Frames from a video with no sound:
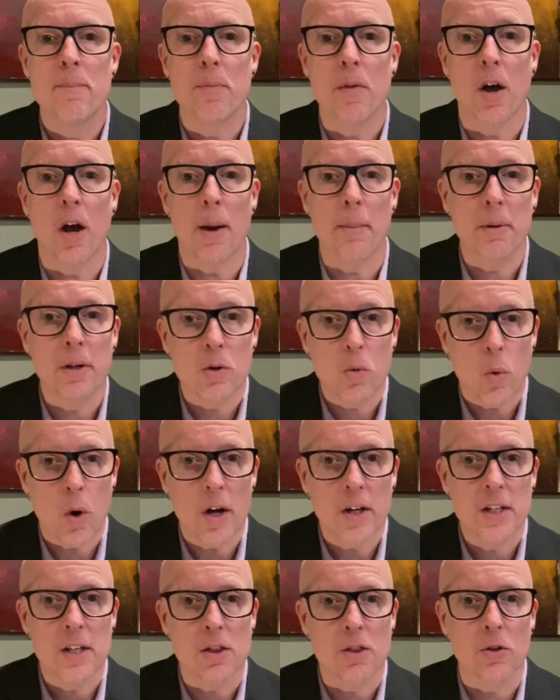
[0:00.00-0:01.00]
I'm going to
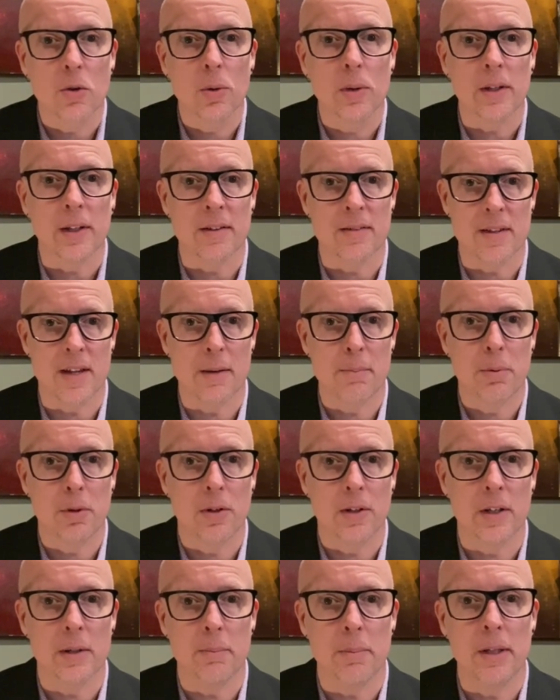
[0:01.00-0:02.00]
walk you through an example
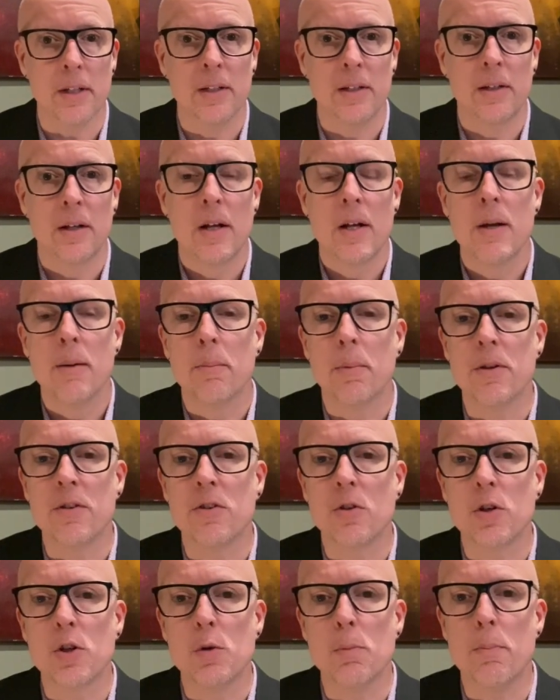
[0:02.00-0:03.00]
in a minute, but so
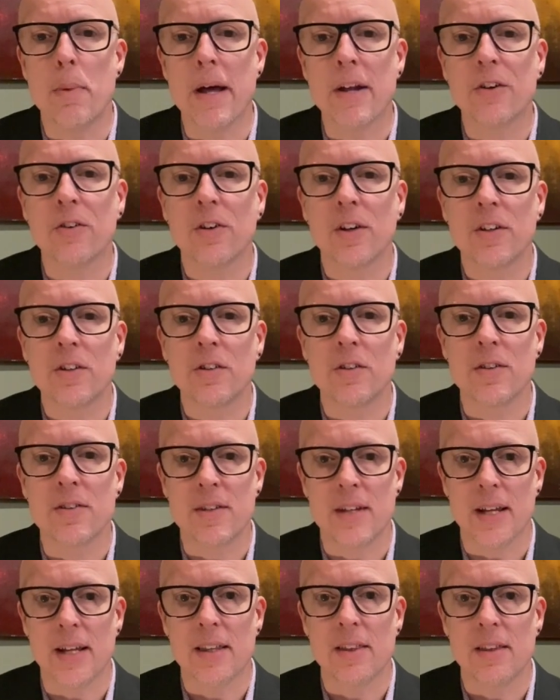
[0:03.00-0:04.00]
you better
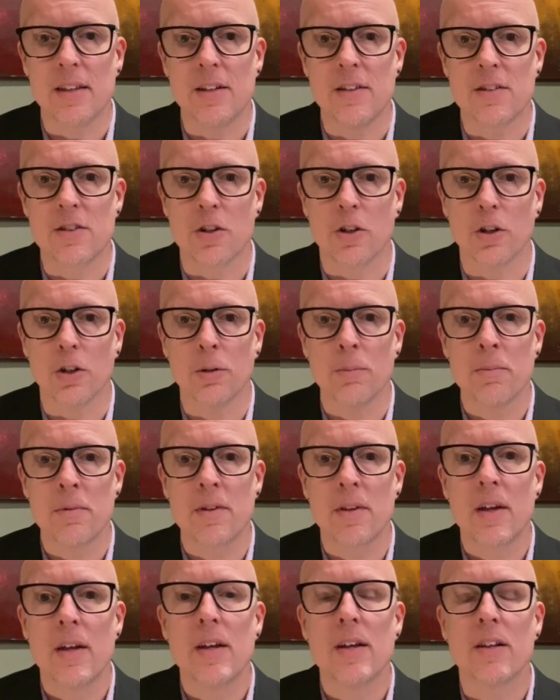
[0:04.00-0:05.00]
understand these terms,
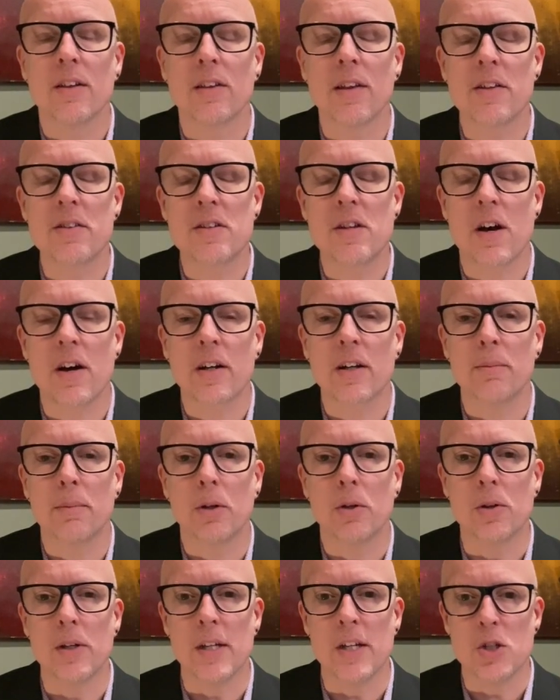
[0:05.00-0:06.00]
let's talk
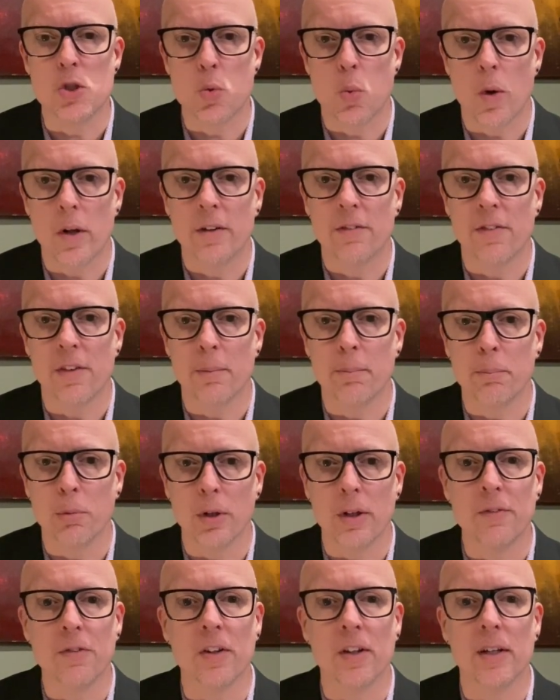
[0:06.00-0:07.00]
about each one of them
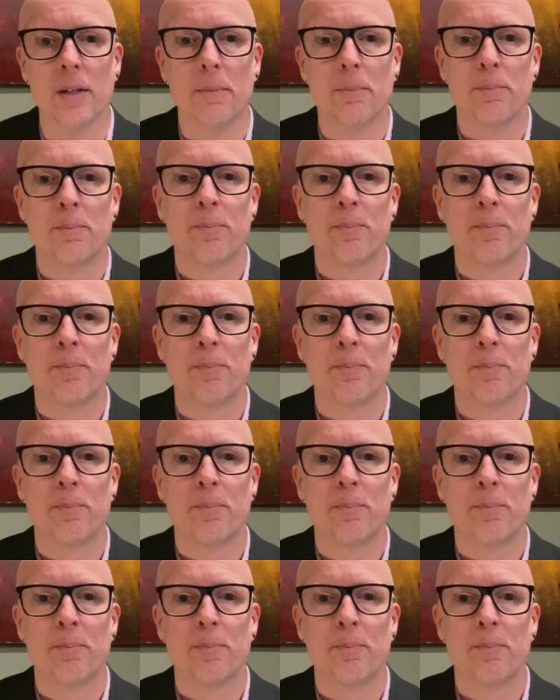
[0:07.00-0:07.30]
briefly.